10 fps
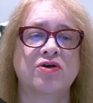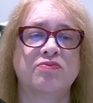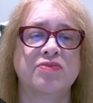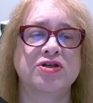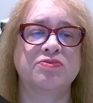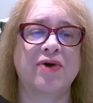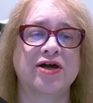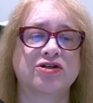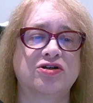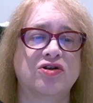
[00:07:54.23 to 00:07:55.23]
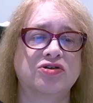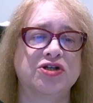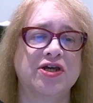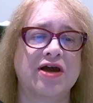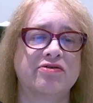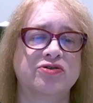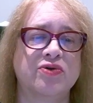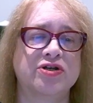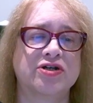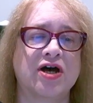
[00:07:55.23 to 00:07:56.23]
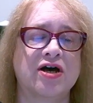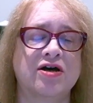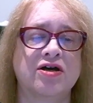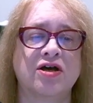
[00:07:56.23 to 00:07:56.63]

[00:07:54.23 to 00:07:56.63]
mismatch and logic errors, which are